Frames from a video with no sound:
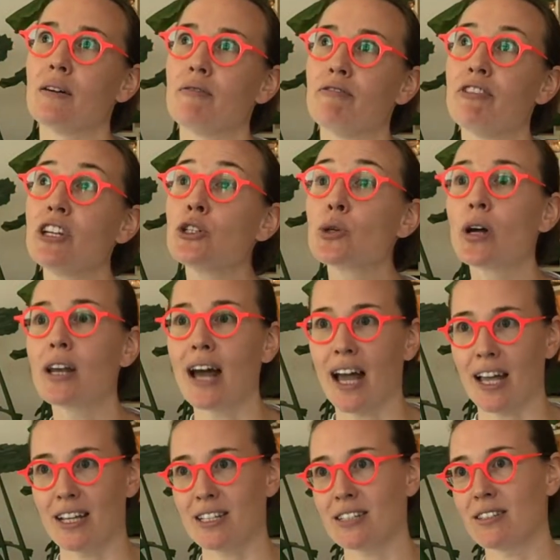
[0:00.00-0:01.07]

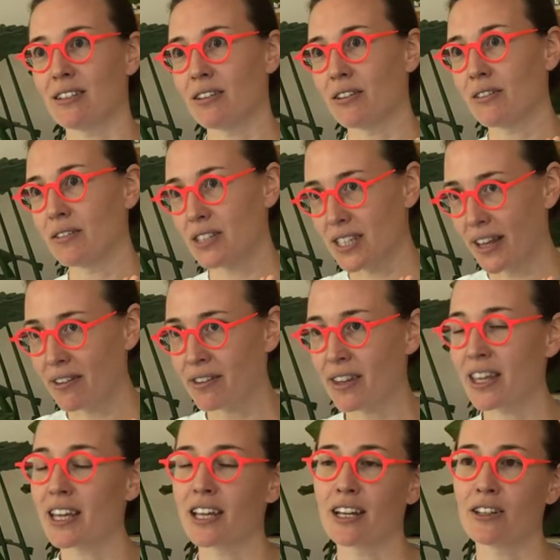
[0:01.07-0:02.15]
visualize the design
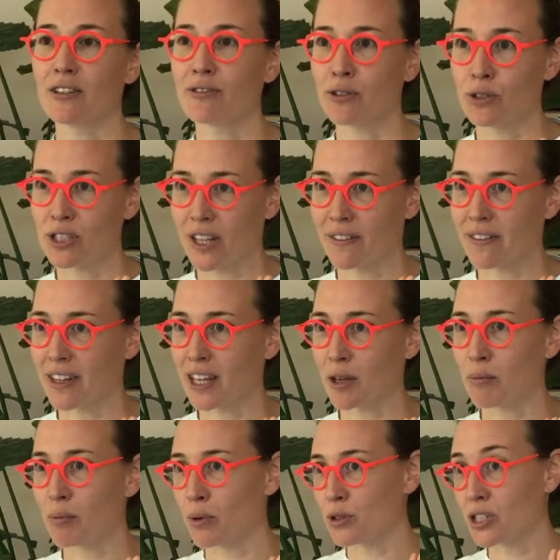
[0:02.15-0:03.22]
thinking and the food design thinking
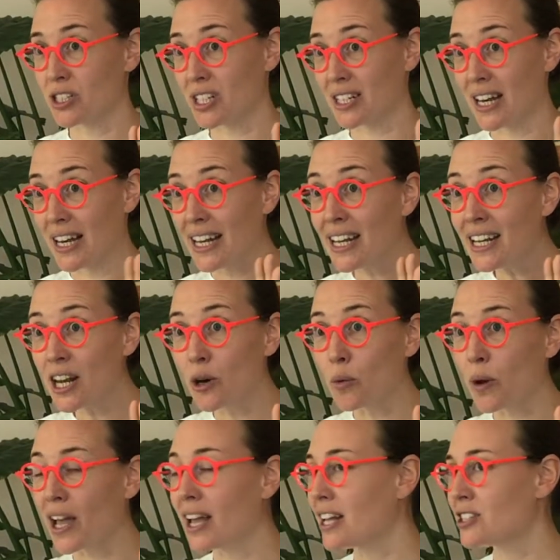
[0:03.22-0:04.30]
process in a linear
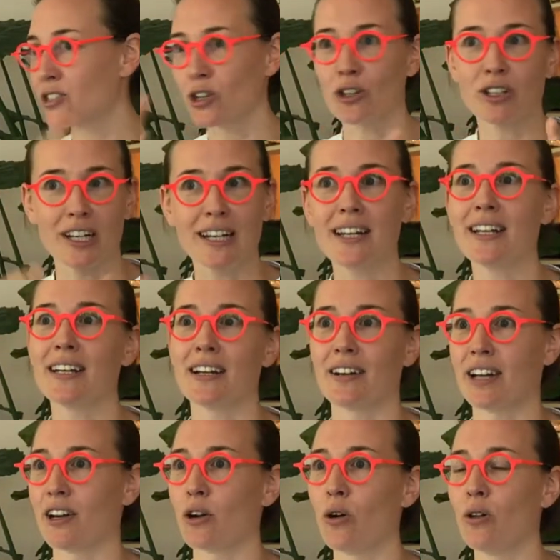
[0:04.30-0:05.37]
way, it's not linear
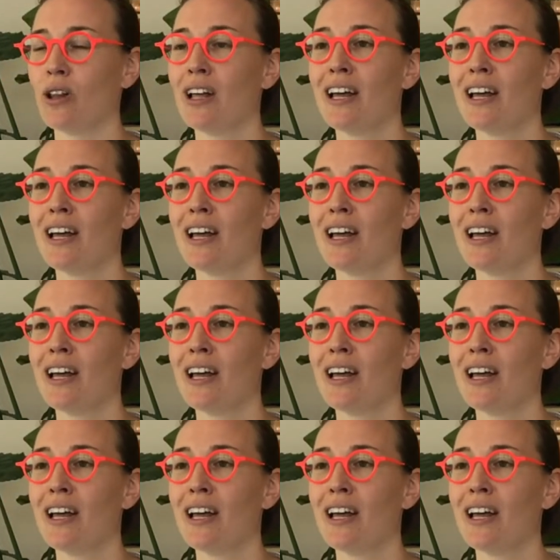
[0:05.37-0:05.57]
at all.